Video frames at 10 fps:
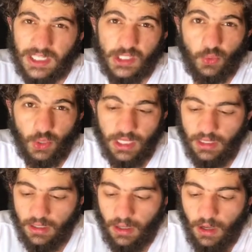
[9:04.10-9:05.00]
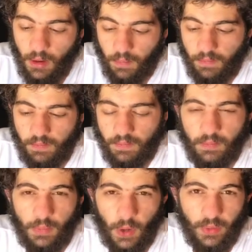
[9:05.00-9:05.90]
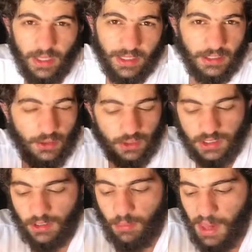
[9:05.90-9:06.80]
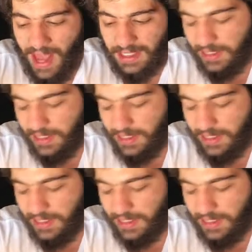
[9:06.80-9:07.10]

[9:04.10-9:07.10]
as it's sweet. But we like to use the black